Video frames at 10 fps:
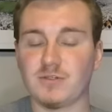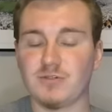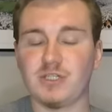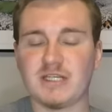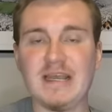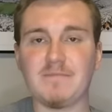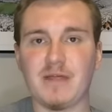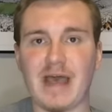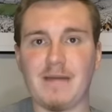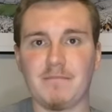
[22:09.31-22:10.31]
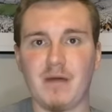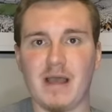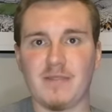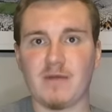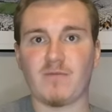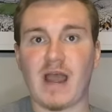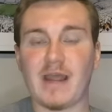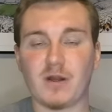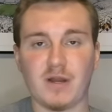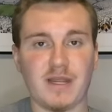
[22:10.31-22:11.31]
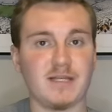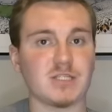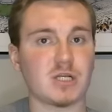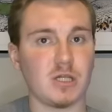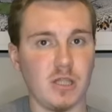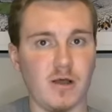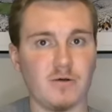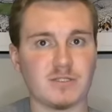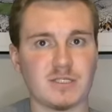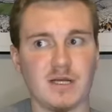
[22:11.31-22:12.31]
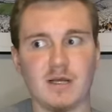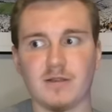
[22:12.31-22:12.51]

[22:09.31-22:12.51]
So just keep that in mind that Ryder is close.